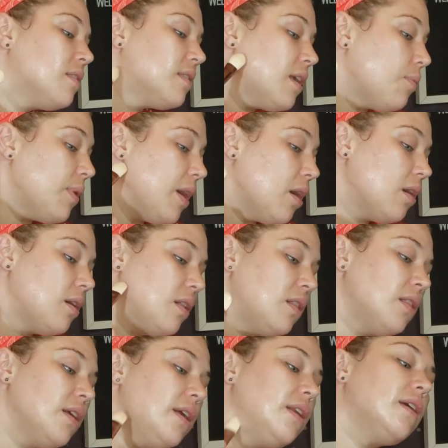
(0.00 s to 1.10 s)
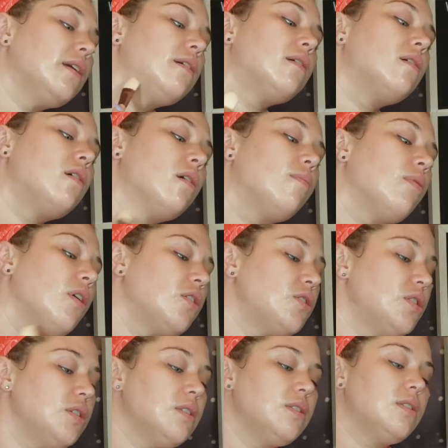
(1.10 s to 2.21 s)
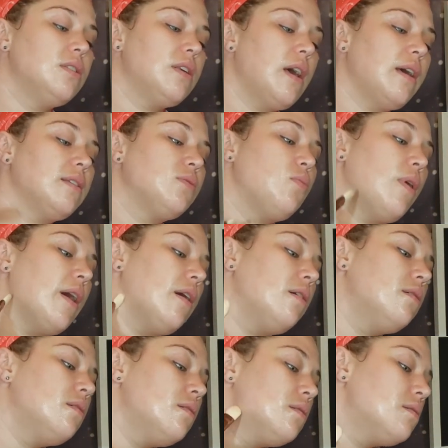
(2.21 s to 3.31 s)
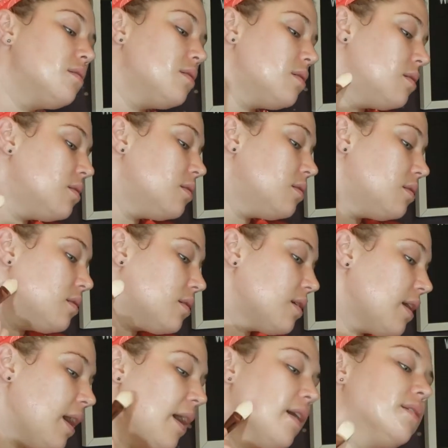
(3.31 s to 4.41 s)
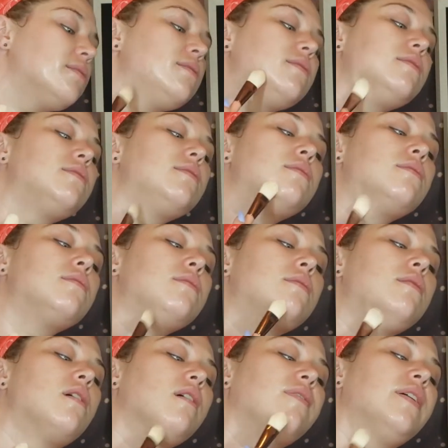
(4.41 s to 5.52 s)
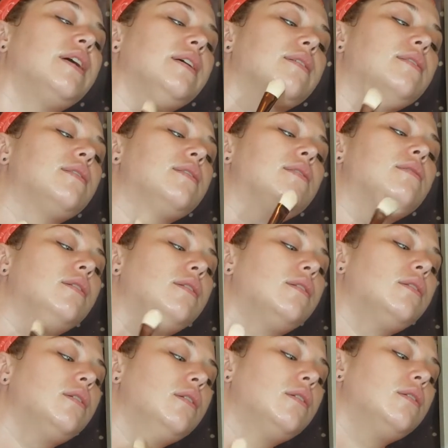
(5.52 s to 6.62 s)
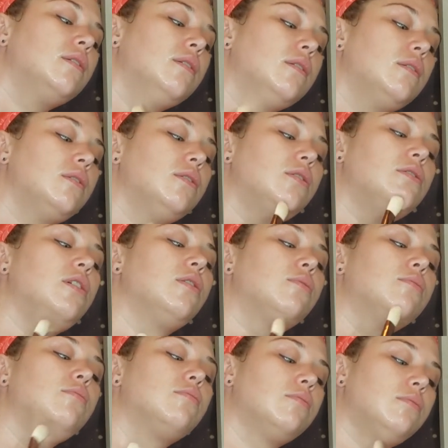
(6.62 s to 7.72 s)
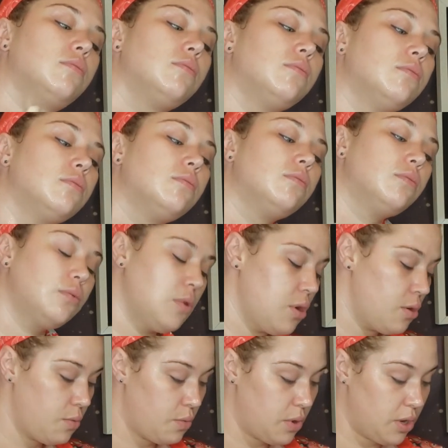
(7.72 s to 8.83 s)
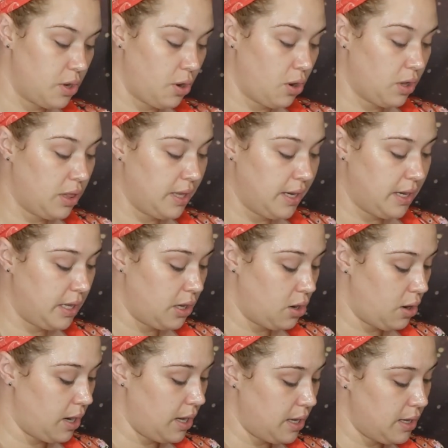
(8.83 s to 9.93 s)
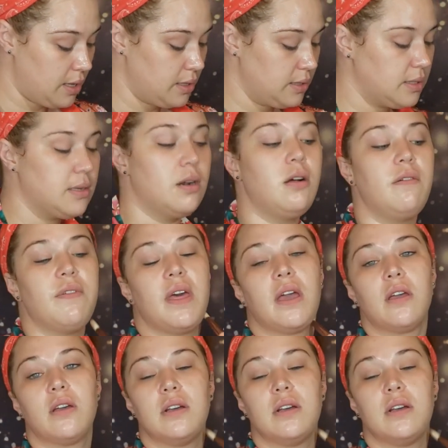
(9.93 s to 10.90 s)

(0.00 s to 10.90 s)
that we are cleaning our brushes as well as our face. So while you're cleaning your hands and all that